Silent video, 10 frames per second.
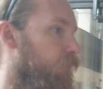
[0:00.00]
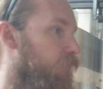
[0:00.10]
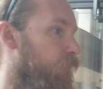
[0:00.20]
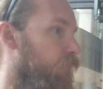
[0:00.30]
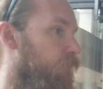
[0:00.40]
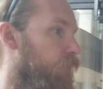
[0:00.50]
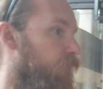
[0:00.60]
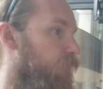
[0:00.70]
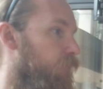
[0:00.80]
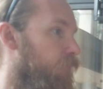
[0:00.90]

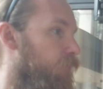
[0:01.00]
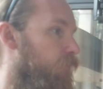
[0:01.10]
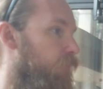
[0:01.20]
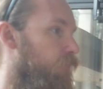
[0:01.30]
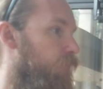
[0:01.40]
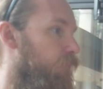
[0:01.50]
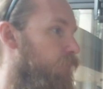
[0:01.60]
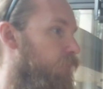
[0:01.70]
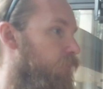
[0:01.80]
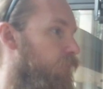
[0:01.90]

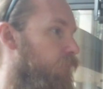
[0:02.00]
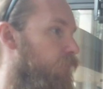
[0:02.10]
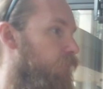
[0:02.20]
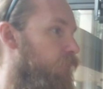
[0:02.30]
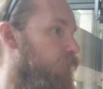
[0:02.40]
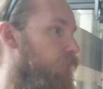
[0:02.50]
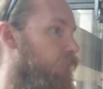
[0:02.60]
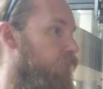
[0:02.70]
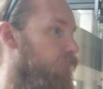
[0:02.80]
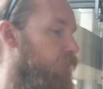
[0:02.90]

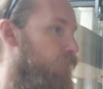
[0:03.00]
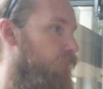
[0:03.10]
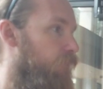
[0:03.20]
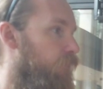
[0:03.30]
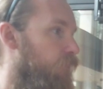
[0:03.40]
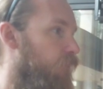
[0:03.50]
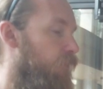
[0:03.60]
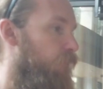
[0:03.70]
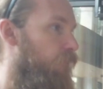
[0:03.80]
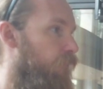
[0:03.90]

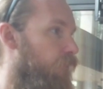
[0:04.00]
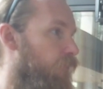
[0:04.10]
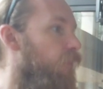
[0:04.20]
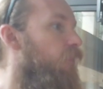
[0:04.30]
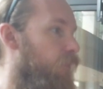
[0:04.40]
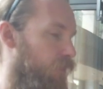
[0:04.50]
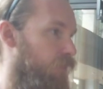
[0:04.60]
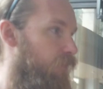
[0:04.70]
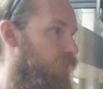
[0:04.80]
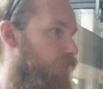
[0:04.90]

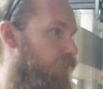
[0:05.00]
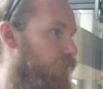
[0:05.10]
(silent)